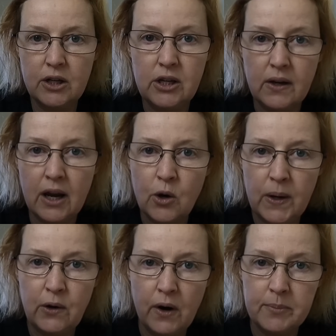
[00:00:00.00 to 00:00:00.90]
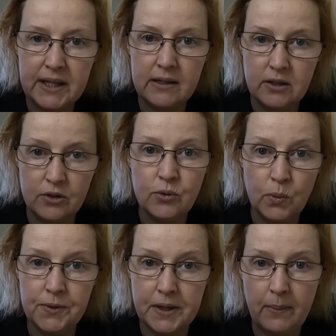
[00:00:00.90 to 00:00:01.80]
you get quicker updates as to
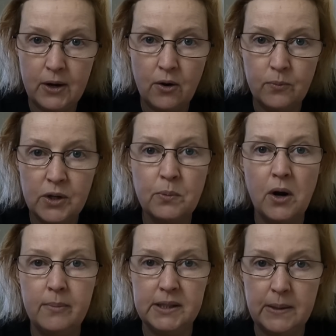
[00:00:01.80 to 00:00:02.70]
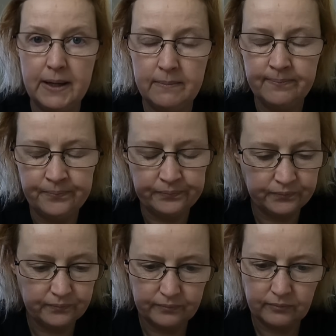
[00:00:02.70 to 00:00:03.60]
what's going on with what I'm doing.
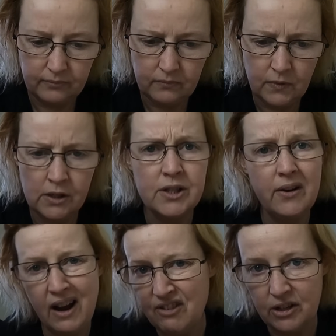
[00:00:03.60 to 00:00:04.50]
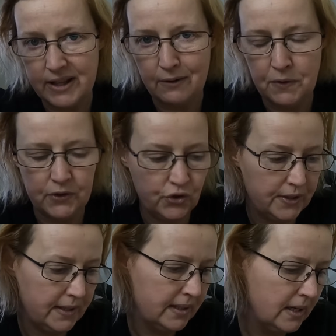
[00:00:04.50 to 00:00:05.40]
So have a look at that if you're
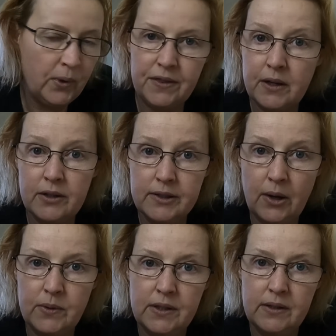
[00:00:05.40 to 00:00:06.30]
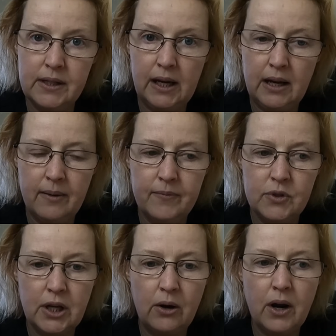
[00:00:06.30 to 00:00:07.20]
interested. With the consultancy,
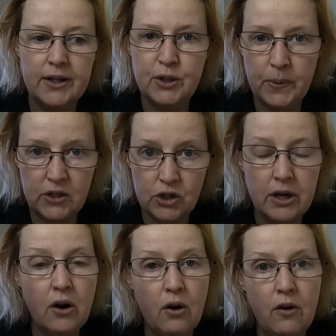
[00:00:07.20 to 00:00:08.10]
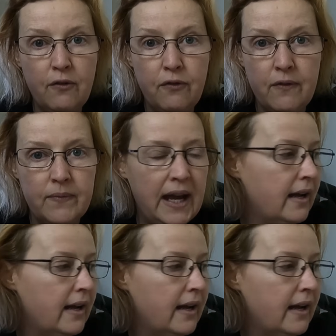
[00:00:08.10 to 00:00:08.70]
so I switched it off.